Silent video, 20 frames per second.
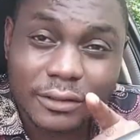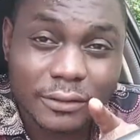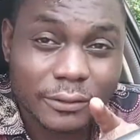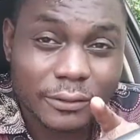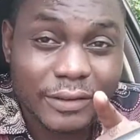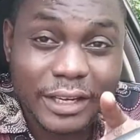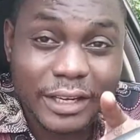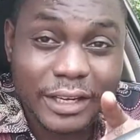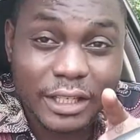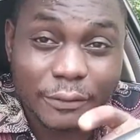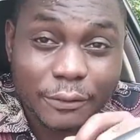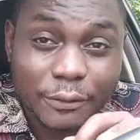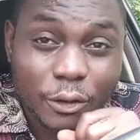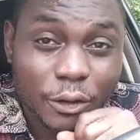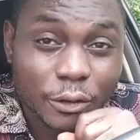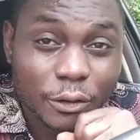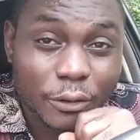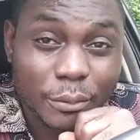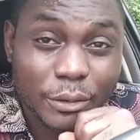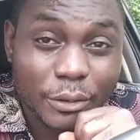It's very
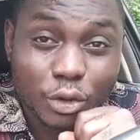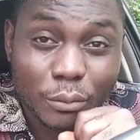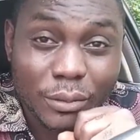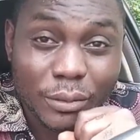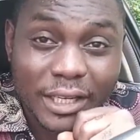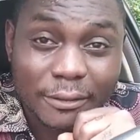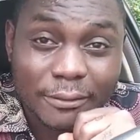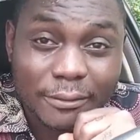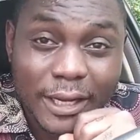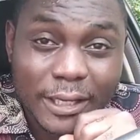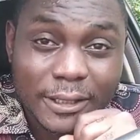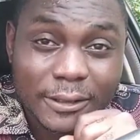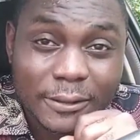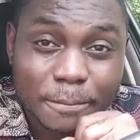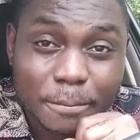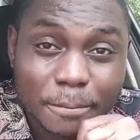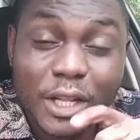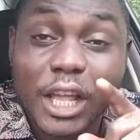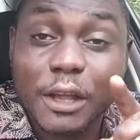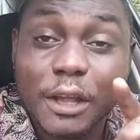difficult for me to believe
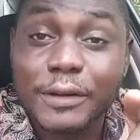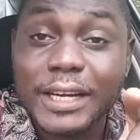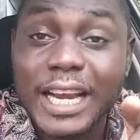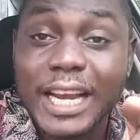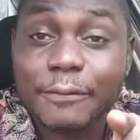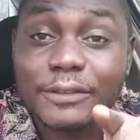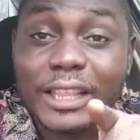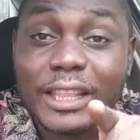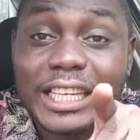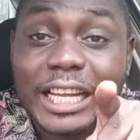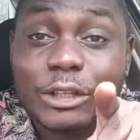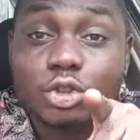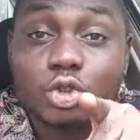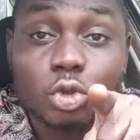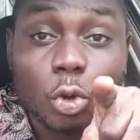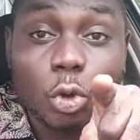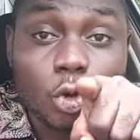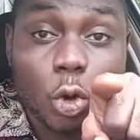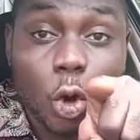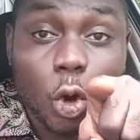that. Even after
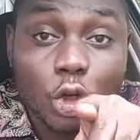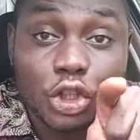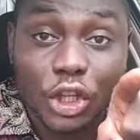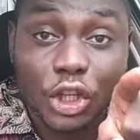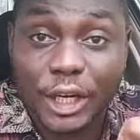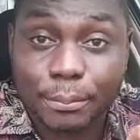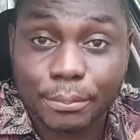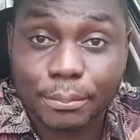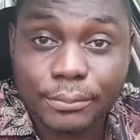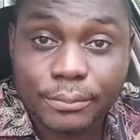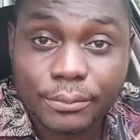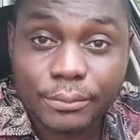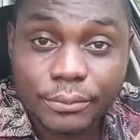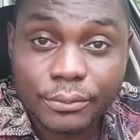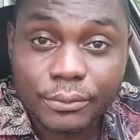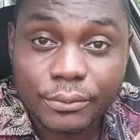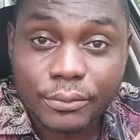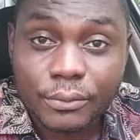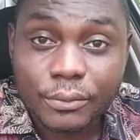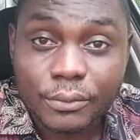that so called rape,
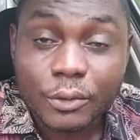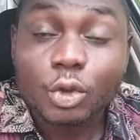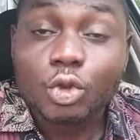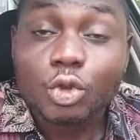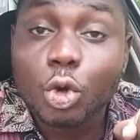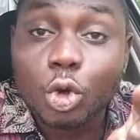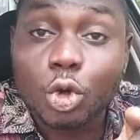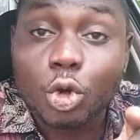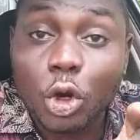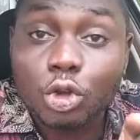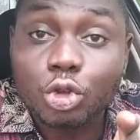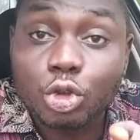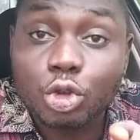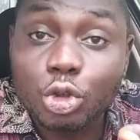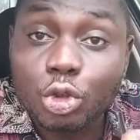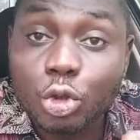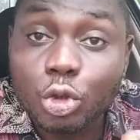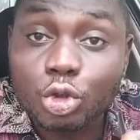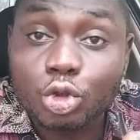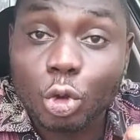you
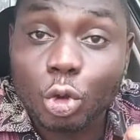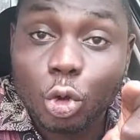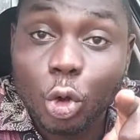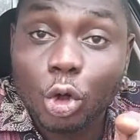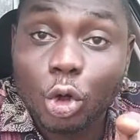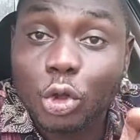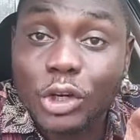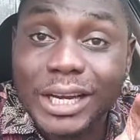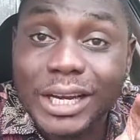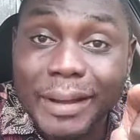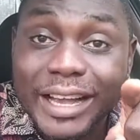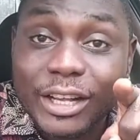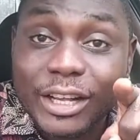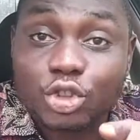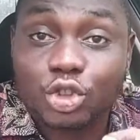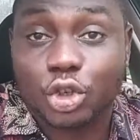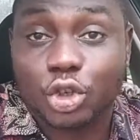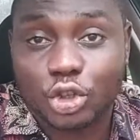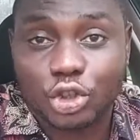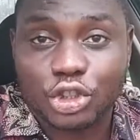continue to go to
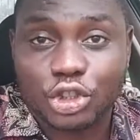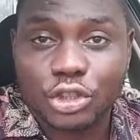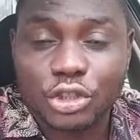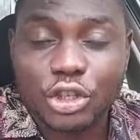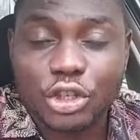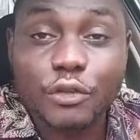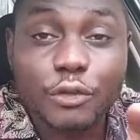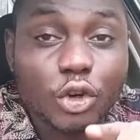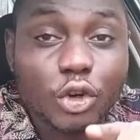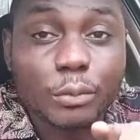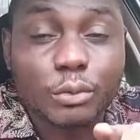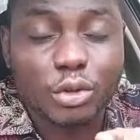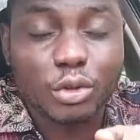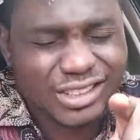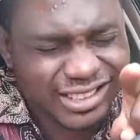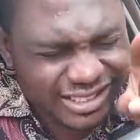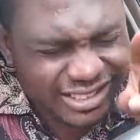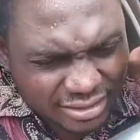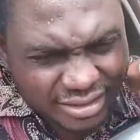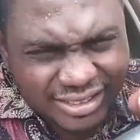the man's church, even
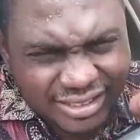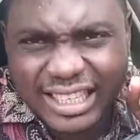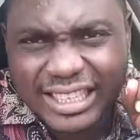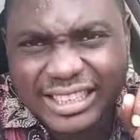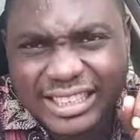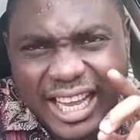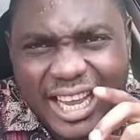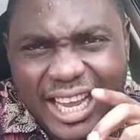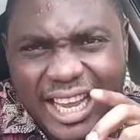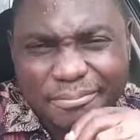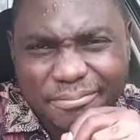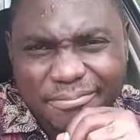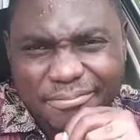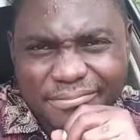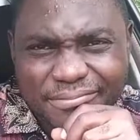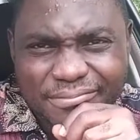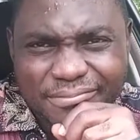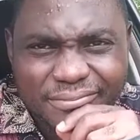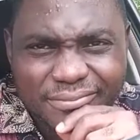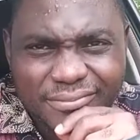up to this recent time.